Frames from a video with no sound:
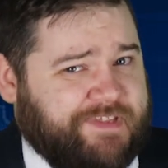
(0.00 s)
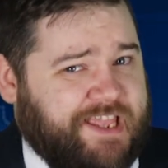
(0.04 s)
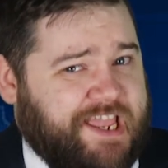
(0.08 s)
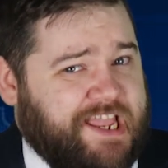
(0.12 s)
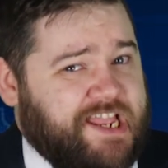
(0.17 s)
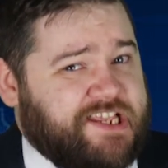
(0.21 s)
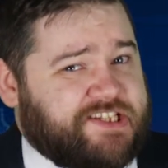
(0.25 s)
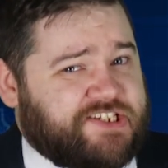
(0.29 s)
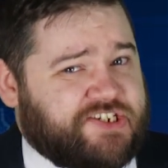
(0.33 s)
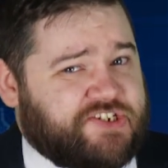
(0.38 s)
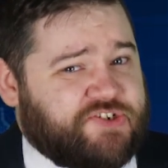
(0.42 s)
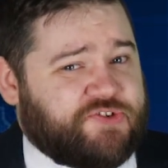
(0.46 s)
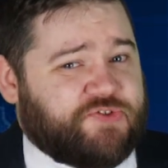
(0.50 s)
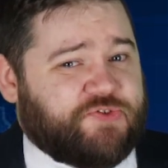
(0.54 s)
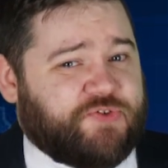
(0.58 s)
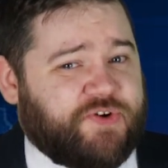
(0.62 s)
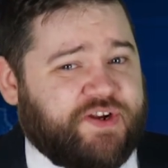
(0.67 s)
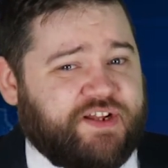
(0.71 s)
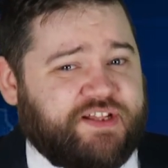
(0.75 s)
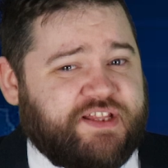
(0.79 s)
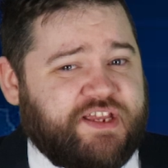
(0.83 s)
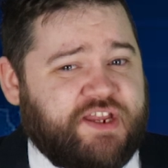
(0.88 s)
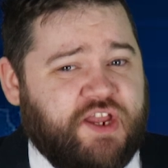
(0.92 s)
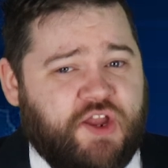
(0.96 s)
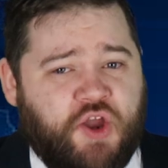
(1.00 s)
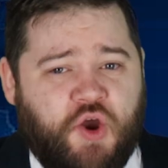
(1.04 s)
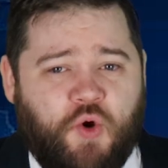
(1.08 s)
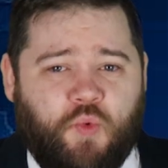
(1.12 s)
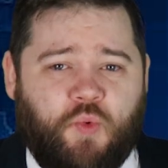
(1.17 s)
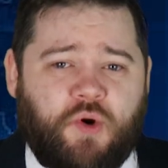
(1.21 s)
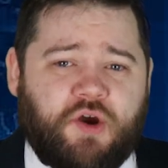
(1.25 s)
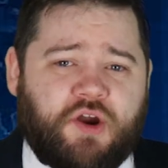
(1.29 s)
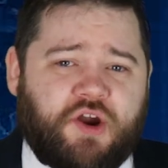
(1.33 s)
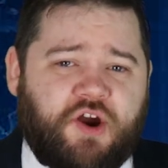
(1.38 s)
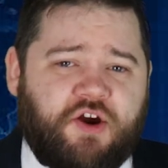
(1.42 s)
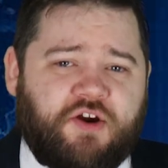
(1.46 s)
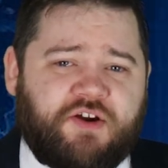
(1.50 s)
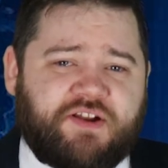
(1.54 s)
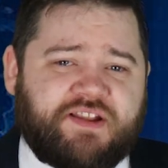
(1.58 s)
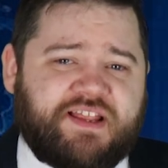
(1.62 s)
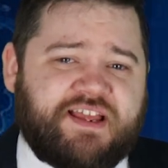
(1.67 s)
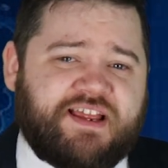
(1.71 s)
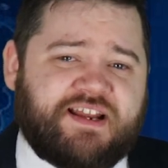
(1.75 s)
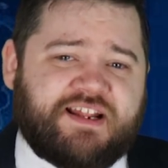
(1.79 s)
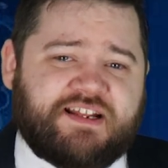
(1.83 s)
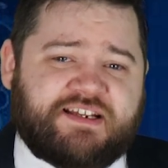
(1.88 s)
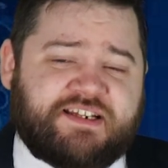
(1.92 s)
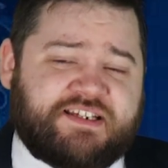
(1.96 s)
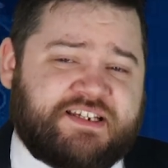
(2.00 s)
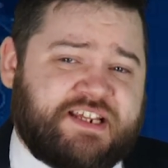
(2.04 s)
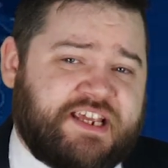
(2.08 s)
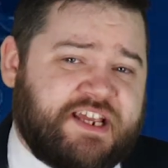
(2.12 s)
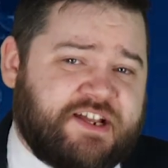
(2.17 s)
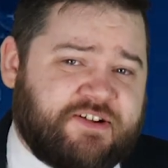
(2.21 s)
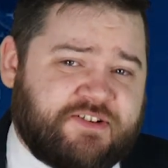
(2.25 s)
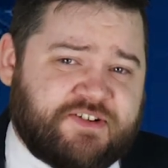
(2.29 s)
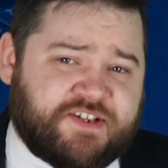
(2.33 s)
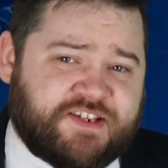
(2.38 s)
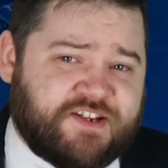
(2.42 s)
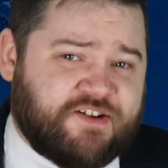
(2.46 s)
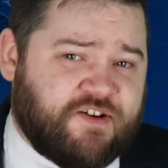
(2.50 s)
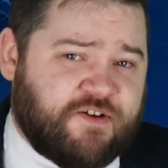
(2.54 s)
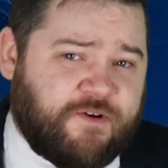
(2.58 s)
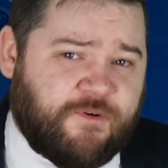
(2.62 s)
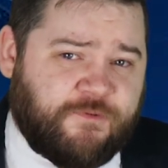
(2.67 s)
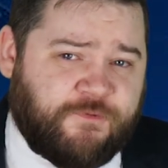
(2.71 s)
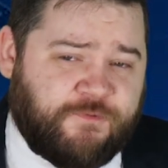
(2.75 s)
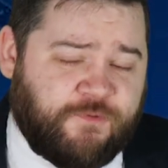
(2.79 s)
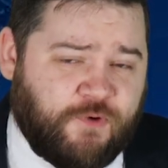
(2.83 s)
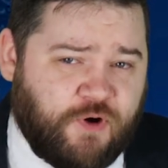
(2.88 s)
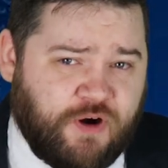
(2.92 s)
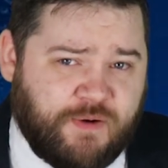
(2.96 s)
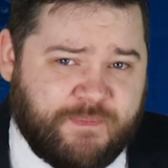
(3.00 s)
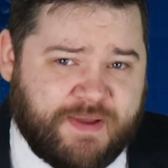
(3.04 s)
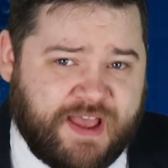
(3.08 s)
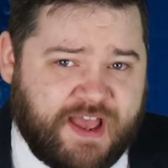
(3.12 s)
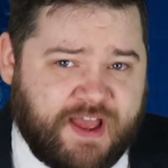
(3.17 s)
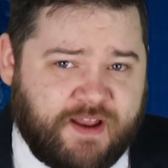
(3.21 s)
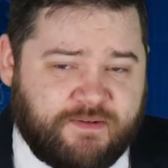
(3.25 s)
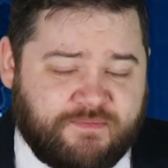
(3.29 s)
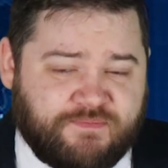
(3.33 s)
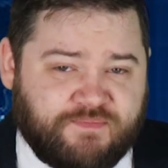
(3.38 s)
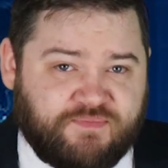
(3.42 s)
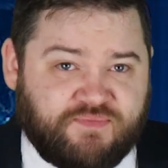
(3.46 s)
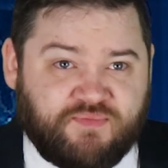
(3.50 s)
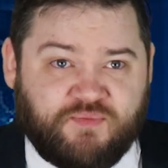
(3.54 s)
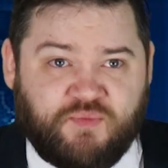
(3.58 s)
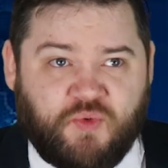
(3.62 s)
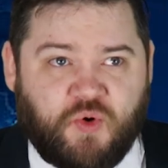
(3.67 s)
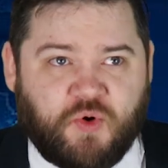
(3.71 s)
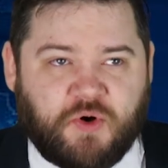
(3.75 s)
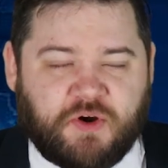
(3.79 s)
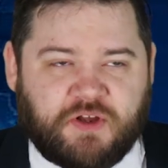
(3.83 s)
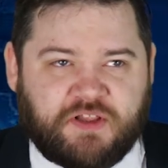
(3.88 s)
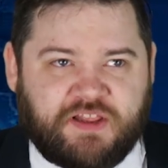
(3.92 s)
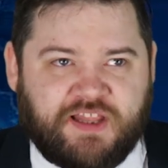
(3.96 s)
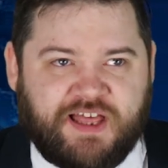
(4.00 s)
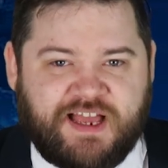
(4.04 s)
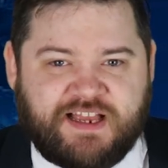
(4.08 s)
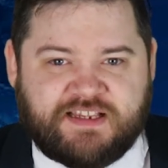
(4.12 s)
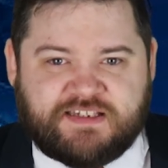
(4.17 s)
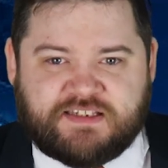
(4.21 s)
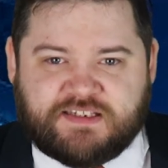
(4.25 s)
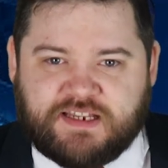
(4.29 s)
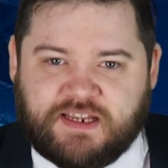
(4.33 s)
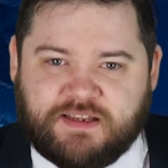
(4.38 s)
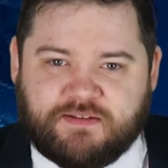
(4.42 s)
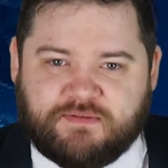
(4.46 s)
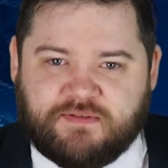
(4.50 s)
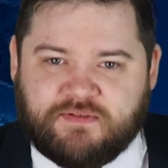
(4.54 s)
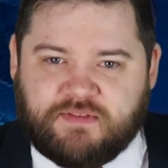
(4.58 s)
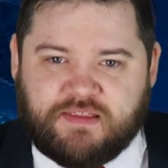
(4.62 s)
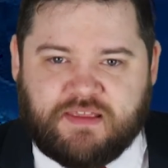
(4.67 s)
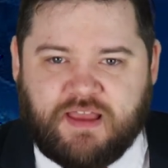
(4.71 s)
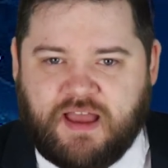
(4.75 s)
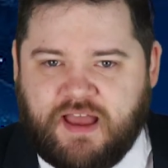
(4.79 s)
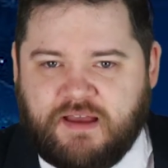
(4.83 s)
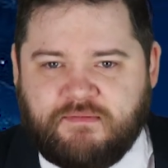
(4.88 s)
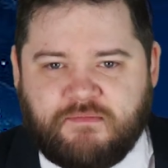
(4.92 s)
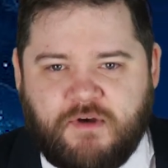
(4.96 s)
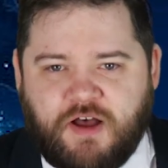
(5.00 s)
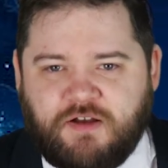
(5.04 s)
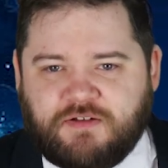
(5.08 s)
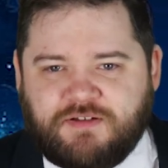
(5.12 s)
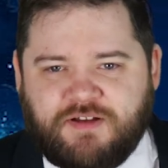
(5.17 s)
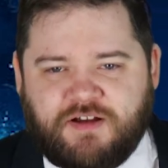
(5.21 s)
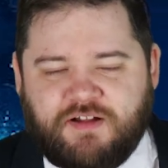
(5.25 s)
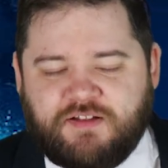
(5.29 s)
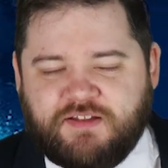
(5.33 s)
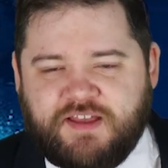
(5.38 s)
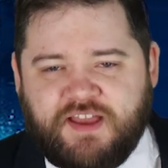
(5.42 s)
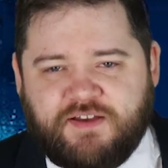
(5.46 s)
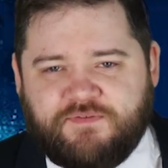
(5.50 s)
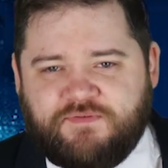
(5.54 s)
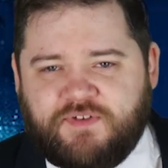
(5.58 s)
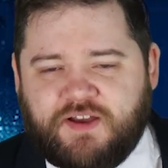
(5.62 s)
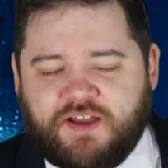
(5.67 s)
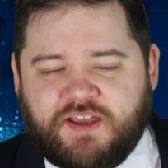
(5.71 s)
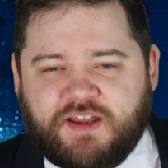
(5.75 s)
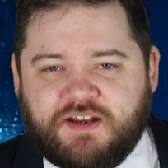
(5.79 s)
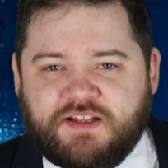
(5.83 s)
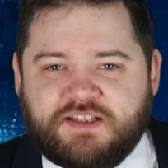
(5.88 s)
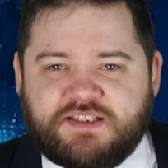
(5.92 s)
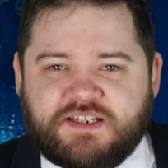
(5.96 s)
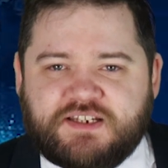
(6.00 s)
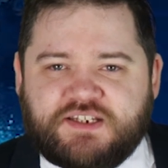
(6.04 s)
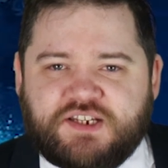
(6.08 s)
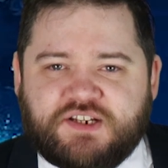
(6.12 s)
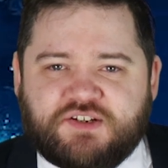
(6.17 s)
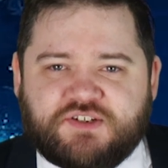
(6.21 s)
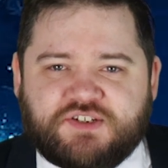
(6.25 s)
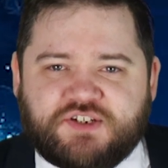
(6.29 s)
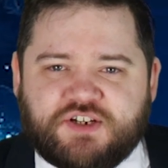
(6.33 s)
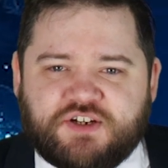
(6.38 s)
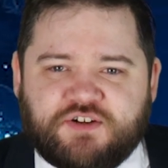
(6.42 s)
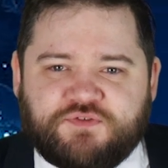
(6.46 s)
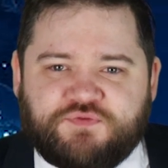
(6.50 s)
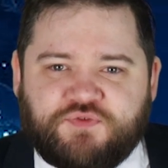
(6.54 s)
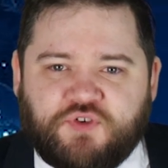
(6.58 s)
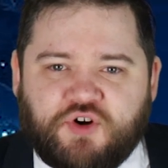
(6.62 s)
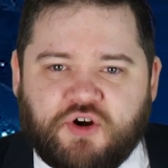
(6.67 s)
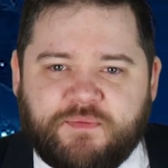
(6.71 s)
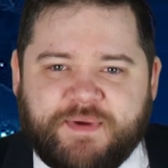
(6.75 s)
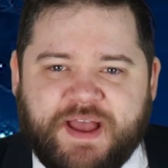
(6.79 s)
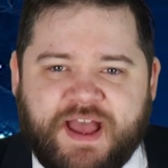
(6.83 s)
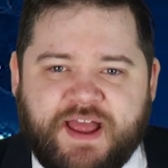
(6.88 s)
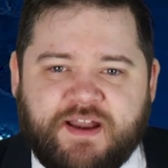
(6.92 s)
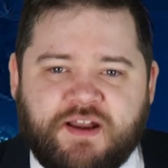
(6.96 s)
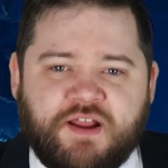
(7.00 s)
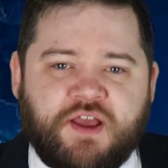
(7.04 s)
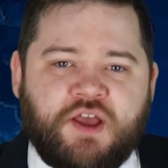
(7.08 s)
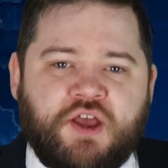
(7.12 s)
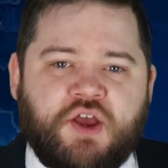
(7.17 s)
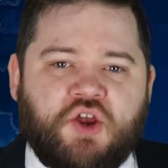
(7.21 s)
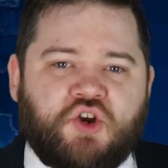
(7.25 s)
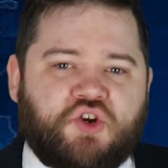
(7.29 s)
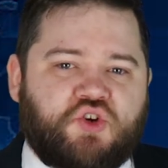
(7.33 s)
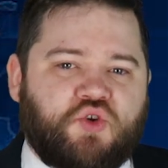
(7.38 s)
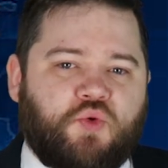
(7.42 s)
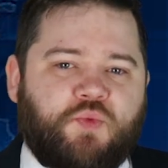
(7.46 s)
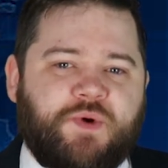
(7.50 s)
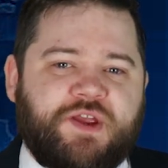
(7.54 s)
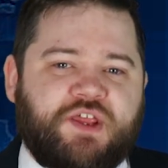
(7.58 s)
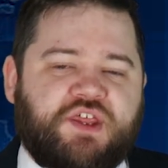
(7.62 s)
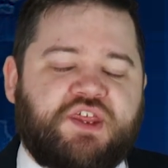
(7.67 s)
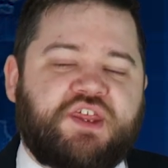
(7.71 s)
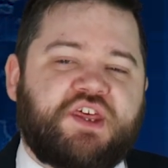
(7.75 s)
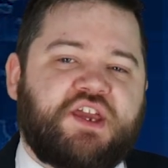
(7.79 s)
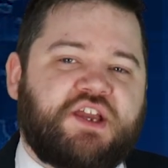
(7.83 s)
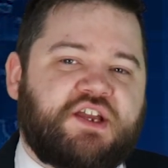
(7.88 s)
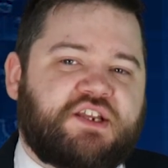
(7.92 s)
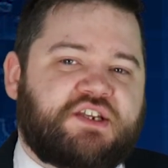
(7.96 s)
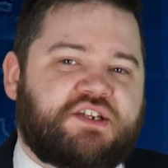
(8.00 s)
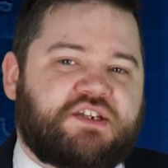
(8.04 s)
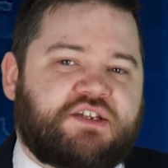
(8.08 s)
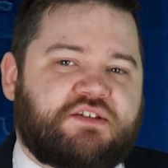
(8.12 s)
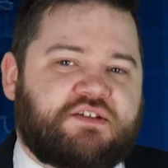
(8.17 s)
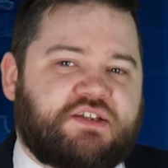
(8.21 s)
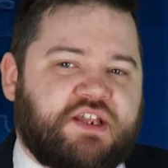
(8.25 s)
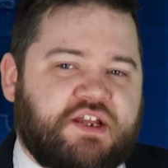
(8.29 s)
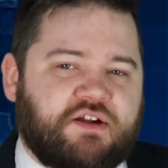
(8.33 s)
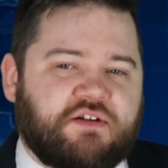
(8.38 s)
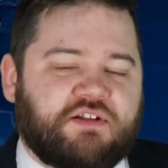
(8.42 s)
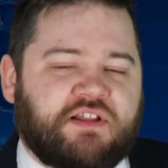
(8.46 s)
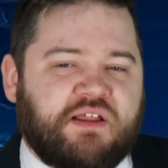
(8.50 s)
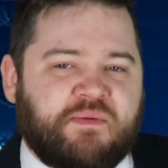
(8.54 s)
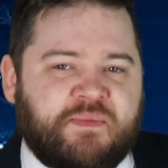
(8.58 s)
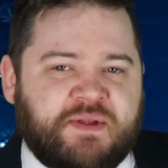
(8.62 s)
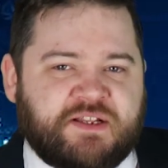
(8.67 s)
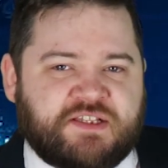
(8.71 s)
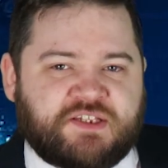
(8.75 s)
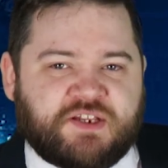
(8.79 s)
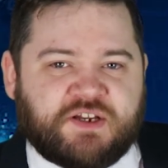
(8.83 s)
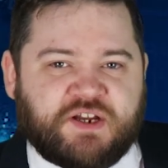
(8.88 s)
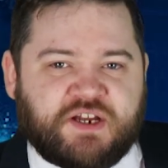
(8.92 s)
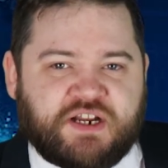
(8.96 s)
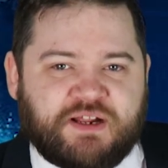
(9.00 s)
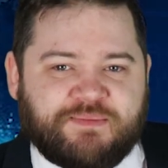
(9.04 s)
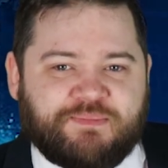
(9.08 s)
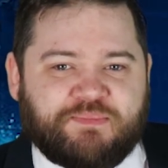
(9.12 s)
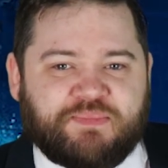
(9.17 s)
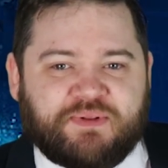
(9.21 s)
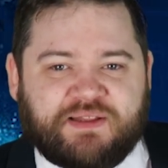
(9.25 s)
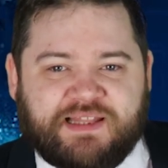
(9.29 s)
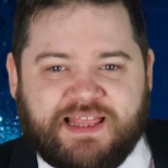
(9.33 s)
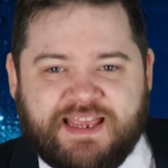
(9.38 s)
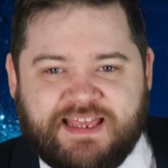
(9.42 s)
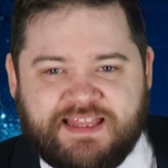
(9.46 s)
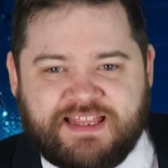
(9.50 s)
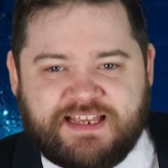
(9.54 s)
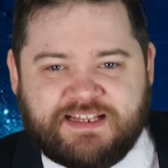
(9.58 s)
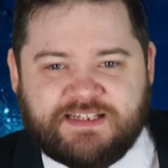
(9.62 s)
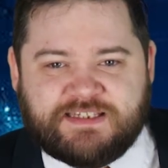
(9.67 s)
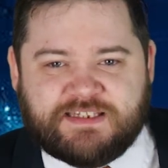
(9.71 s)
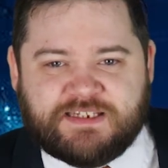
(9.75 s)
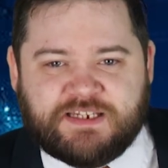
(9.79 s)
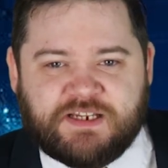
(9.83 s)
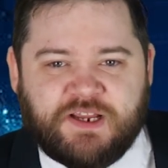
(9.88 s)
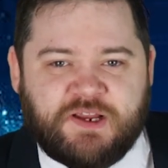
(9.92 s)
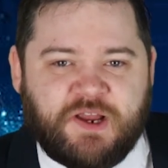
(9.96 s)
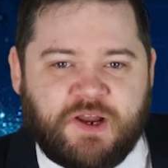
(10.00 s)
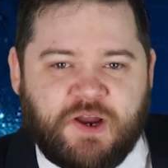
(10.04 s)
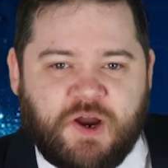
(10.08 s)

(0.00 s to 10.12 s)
Is it really? We're currently in a tier 0 format, more or less. I'll call it, yeah, fuck it, it's a tier 0 format. Do we think tier limits are gonna play this?